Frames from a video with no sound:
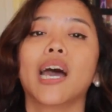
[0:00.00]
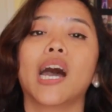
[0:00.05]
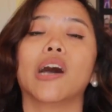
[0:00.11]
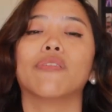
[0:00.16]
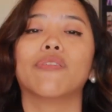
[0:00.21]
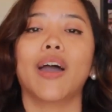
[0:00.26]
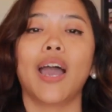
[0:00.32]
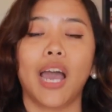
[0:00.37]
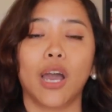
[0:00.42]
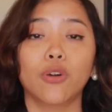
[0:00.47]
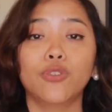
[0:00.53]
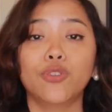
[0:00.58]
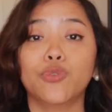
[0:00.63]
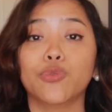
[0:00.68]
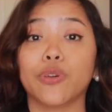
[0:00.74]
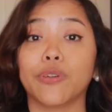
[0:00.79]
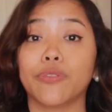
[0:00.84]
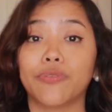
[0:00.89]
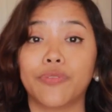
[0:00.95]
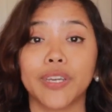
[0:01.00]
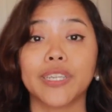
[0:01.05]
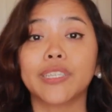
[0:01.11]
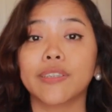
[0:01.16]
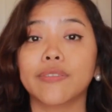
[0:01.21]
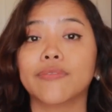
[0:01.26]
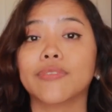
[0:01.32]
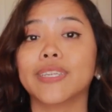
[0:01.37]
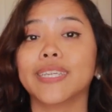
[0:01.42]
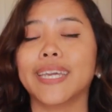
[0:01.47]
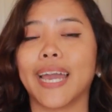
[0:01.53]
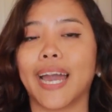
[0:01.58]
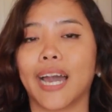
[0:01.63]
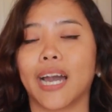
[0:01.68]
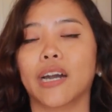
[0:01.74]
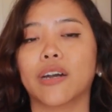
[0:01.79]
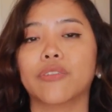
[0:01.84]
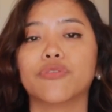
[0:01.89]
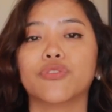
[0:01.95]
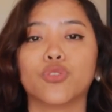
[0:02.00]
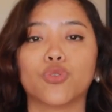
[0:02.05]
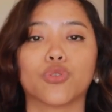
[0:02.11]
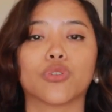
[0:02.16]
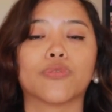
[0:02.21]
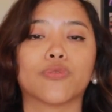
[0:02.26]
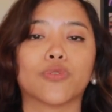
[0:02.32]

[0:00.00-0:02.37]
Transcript: of how to effectively have your